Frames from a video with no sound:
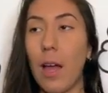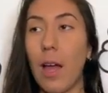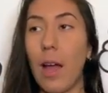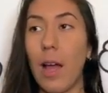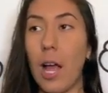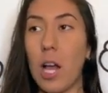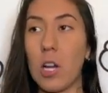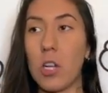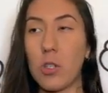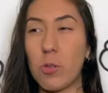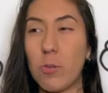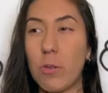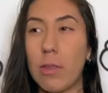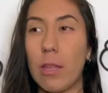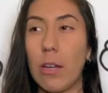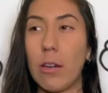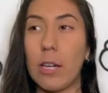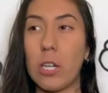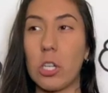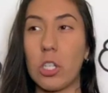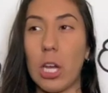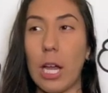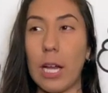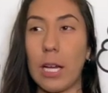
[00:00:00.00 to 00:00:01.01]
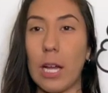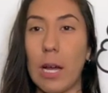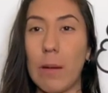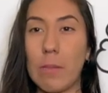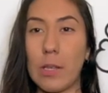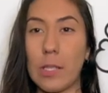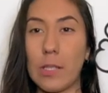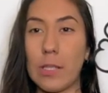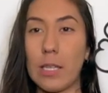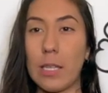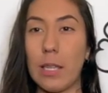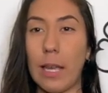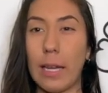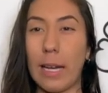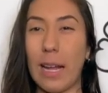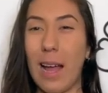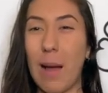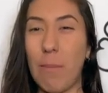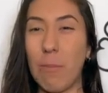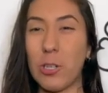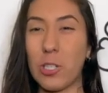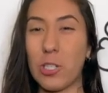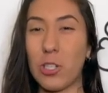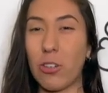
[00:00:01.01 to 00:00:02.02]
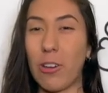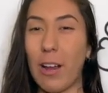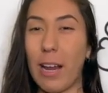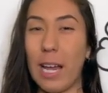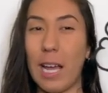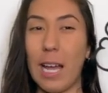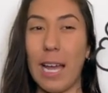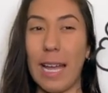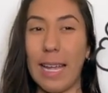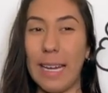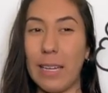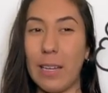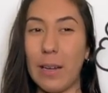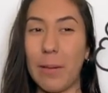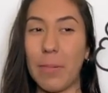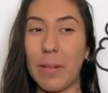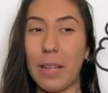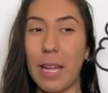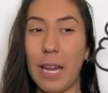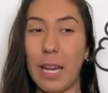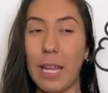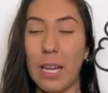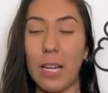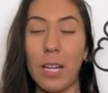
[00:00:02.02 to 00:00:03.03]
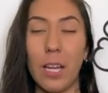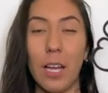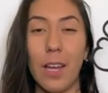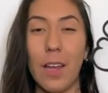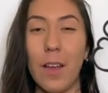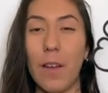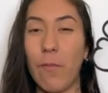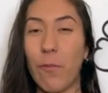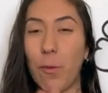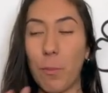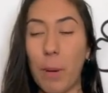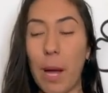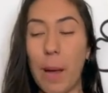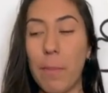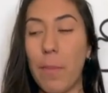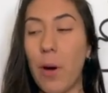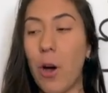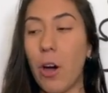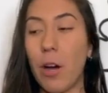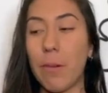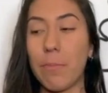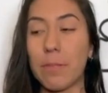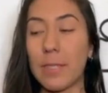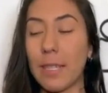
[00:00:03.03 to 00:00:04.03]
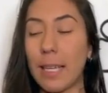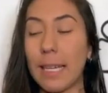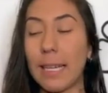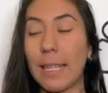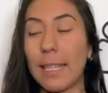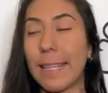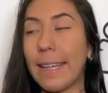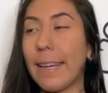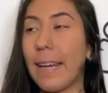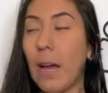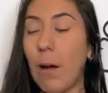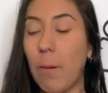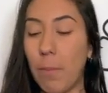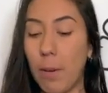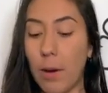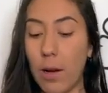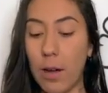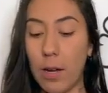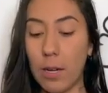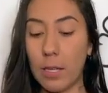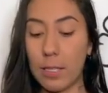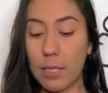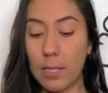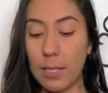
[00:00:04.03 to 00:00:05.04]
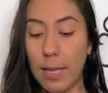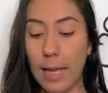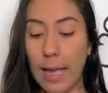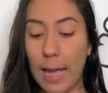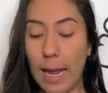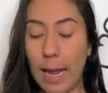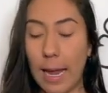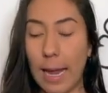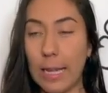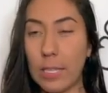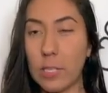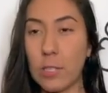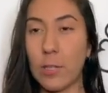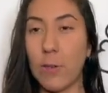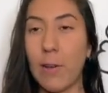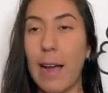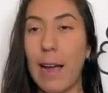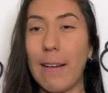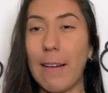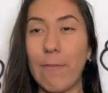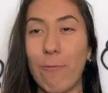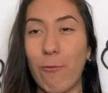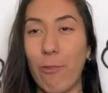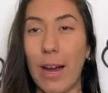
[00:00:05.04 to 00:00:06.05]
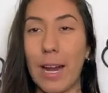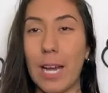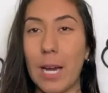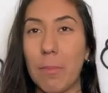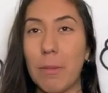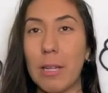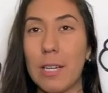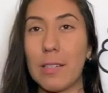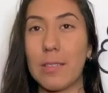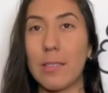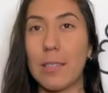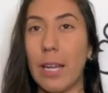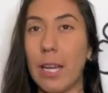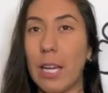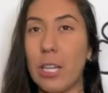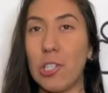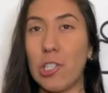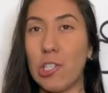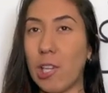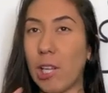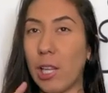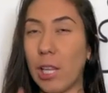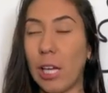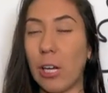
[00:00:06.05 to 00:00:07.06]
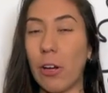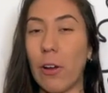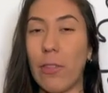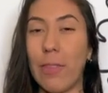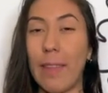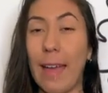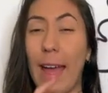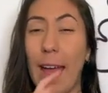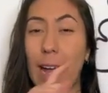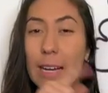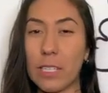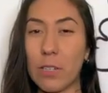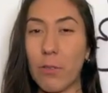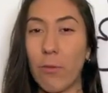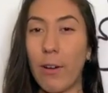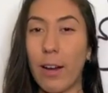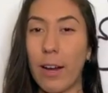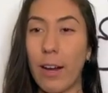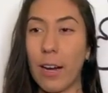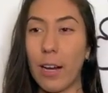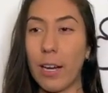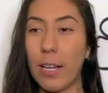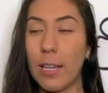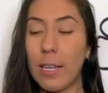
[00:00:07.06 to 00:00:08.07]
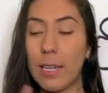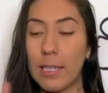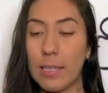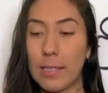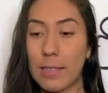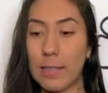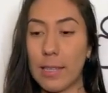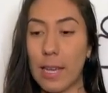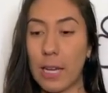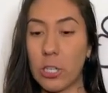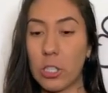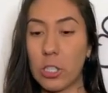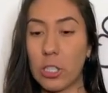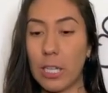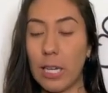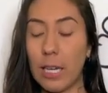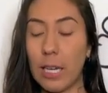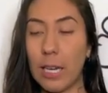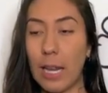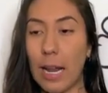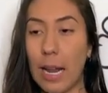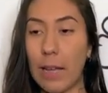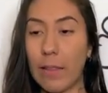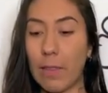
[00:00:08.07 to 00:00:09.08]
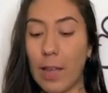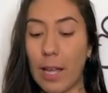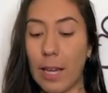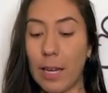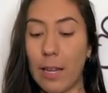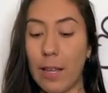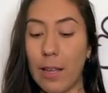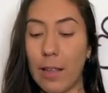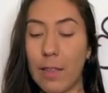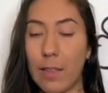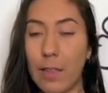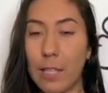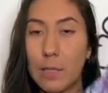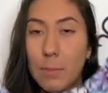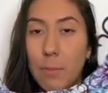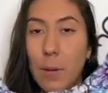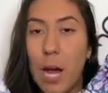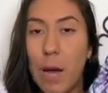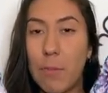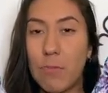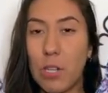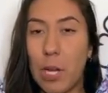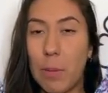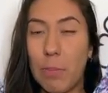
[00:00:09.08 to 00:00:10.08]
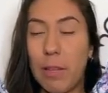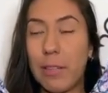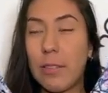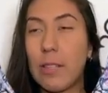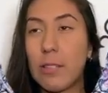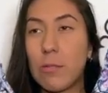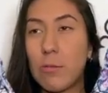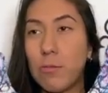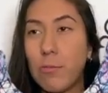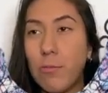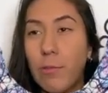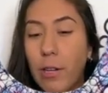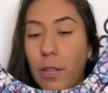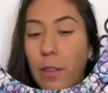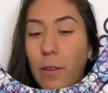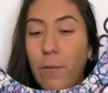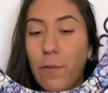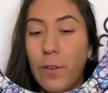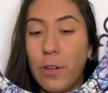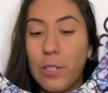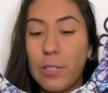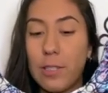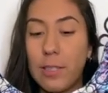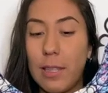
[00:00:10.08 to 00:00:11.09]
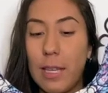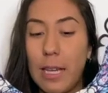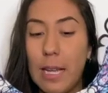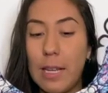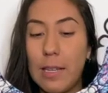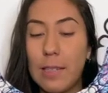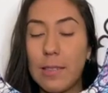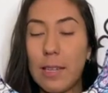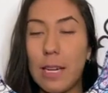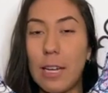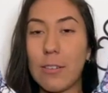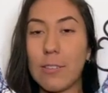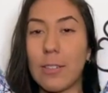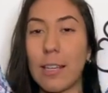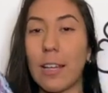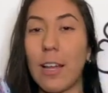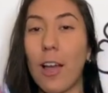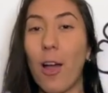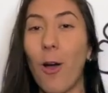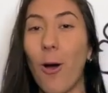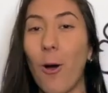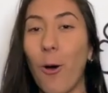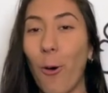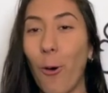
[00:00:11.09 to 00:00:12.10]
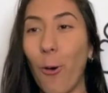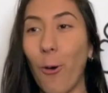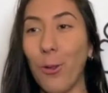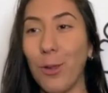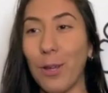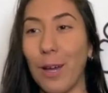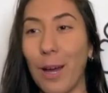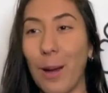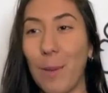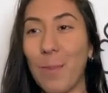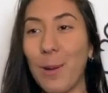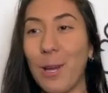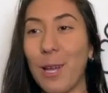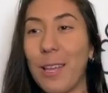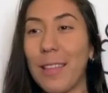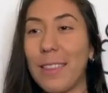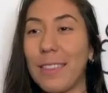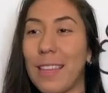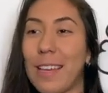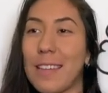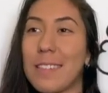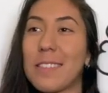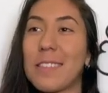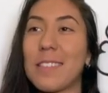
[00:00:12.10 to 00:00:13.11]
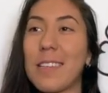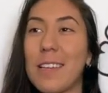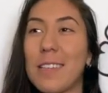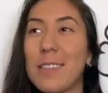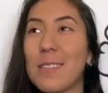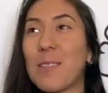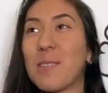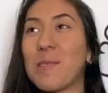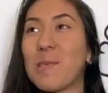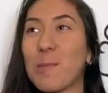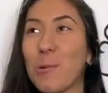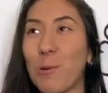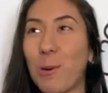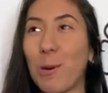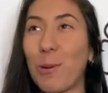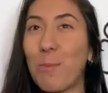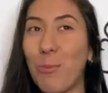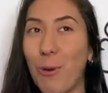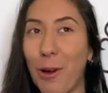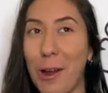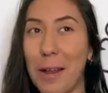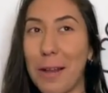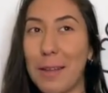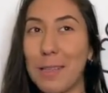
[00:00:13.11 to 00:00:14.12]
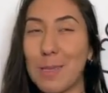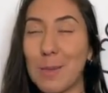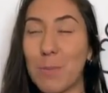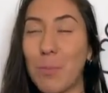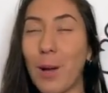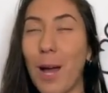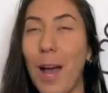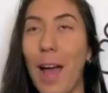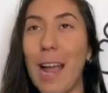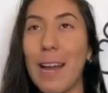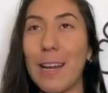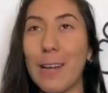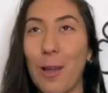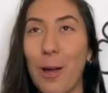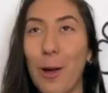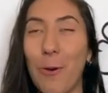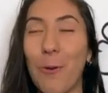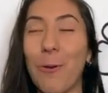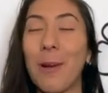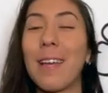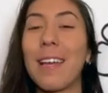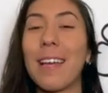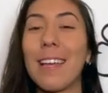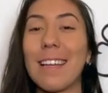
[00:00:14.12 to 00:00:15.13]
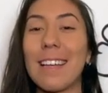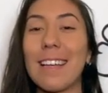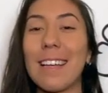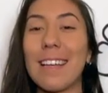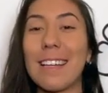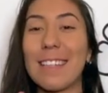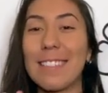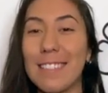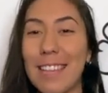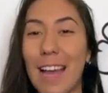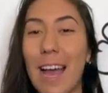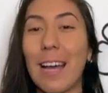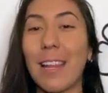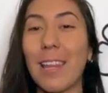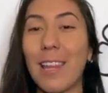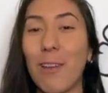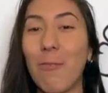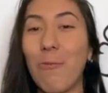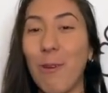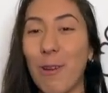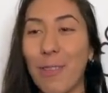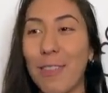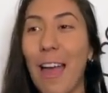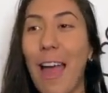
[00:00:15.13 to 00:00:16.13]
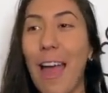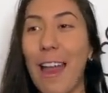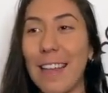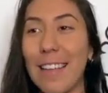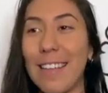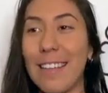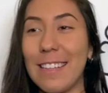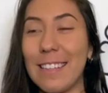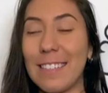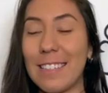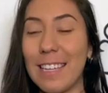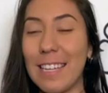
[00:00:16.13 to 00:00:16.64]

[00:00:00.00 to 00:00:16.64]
I just went there to check out to see like how much credit I ended up getting from my mom's like clean out box. And so randomly decided just to click on the activewear section, and like this popped up, like this was one of the first things, and I was like, hold up, that says assorted brands, but I know exactly what that is.